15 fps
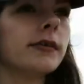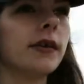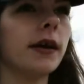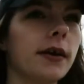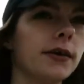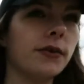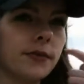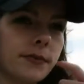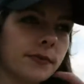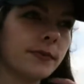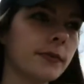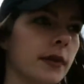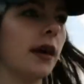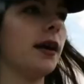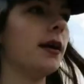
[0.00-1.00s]
So,
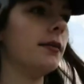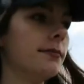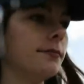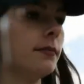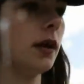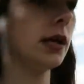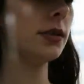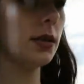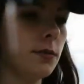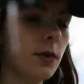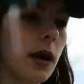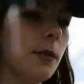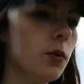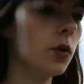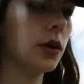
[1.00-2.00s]
yeah. I don't know
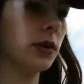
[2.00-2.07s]
why I'm